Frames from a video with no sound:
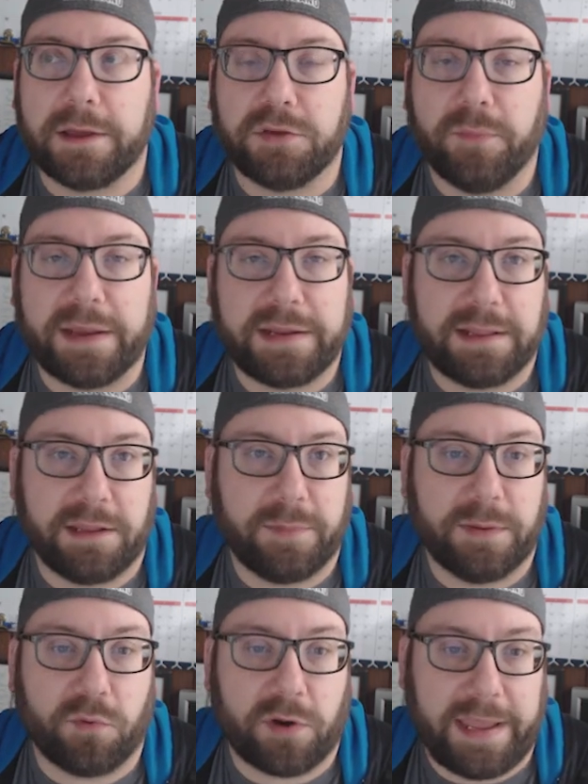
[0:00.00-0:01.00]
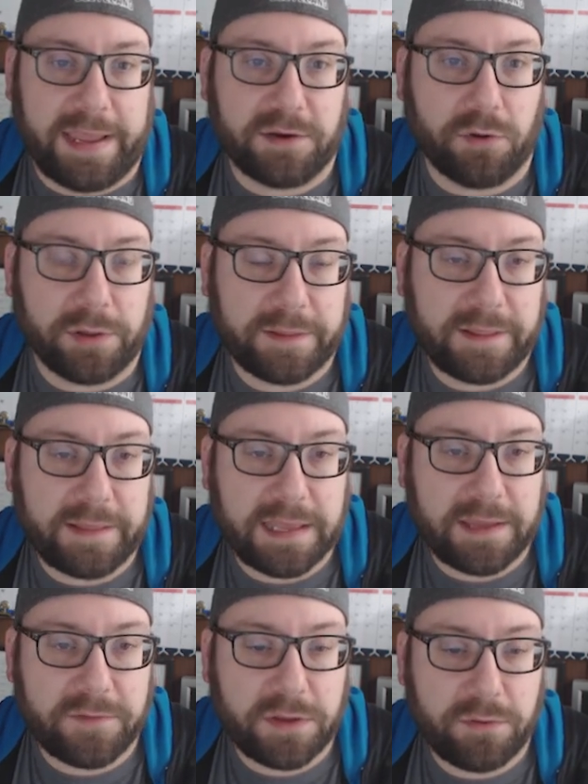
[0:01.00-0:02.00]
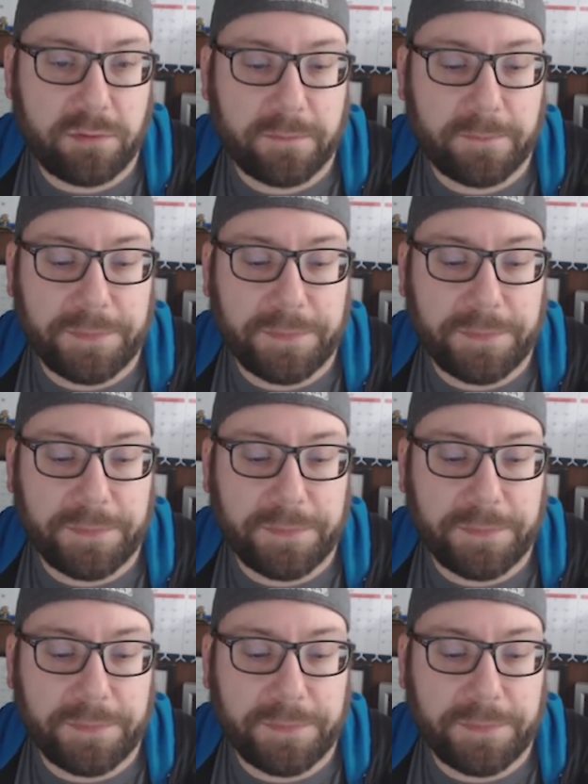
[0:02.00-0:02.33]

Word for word: you might need a little bit more hand-holding than they give you.